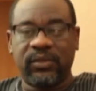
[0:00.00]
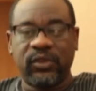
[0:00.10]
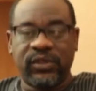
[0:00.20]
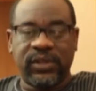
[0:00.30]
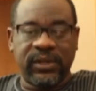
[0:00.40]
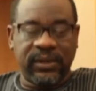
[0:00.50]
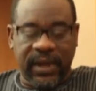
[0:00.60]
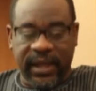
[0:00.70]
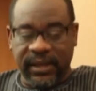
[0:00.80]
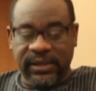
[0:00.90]
using
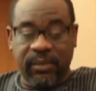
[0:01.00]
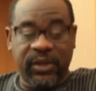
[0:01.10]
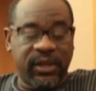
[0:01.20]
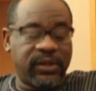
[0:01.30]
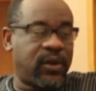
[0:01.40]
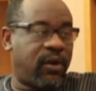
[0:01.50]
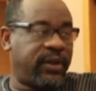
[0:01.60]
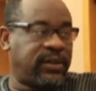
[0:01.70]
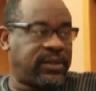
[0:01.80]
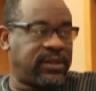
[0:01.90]
like intermediate
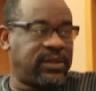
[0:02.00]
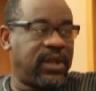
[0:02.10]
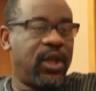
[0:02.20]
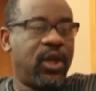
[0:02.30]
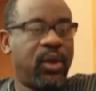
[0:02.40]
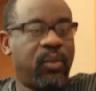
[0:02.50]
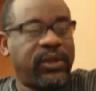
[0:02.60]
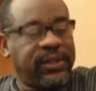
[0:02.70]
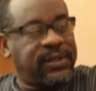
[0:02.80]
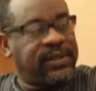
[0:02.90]
currencies. But
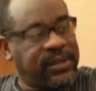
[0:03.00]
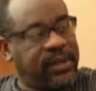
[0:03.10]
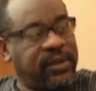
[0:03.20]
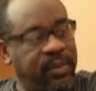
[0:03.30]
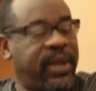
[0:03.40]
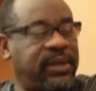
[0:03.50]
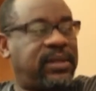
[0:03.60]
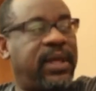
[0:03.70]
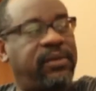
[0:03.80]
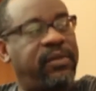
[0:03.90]
it's the settlement
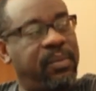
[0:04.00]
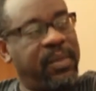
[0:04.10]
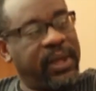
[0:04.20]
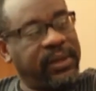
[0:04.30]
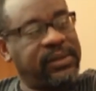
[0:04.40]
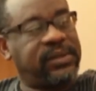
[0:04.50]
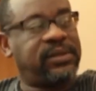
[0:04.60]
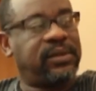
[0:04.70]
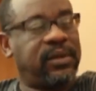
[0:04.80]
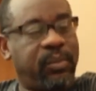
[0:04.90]
that
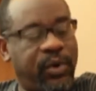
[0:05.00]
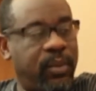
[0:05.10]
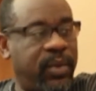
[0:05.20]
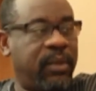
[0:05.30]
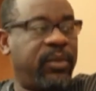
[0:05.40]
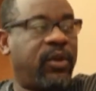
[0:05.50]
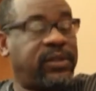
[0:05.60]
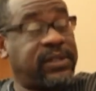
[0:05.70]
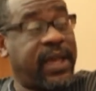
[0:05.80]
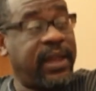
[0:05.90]
remains the problem because
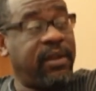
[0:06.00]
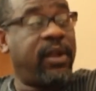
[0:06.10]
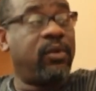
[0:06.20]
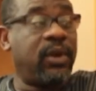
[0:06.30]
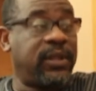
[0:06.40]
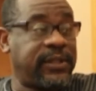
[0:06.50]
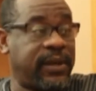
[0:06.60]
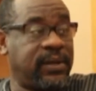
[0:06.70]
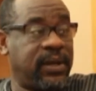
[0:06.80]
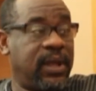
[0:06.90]
it's highly
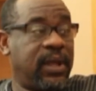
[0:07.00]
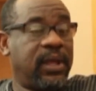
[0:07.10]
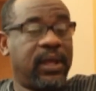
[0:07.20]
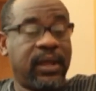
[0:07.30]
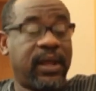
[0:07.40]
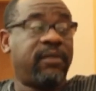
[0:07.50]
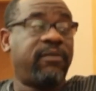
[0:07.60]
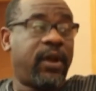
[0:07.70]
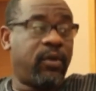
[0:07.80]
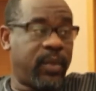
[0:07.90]
regulated in our
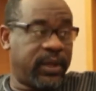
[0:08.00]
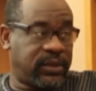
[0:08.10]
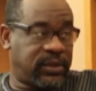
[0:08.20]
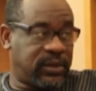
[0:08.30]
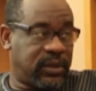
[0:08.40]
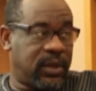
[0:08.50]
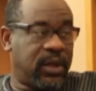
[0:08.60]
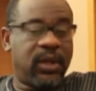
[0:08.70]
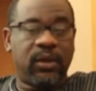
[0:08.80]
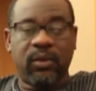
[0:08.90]
environment.
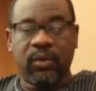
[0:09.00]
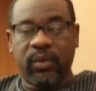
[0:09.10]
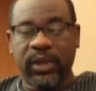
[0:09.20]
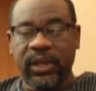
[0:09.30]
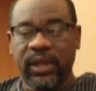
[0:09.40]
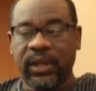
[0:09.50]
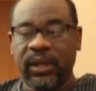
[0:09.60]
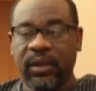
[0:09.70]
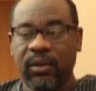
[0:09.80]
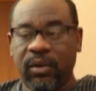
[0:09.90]

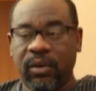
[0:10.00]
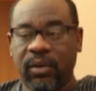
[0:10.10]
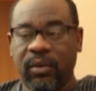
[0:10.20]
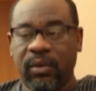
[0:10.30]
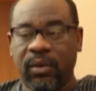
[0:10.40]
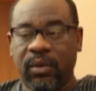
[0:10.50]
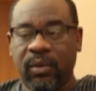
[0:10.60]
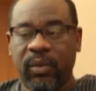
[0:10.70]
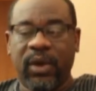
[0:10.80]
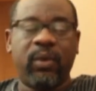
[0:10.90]
We're
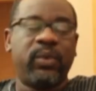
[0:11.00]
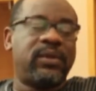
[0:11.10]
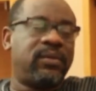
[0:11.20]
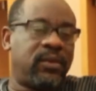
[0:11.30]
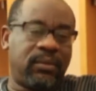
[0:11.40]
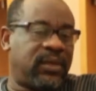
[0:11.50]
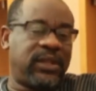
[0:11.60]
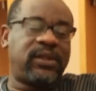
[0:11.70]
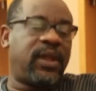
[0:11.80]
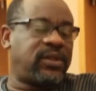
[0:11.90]
going with
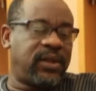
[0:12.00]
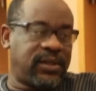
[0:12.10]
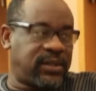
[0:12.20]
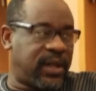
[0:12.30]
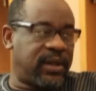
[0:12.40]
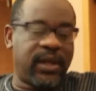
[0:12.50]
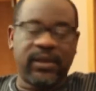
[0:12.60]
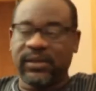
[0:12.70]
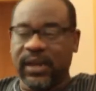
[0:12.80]
international standards,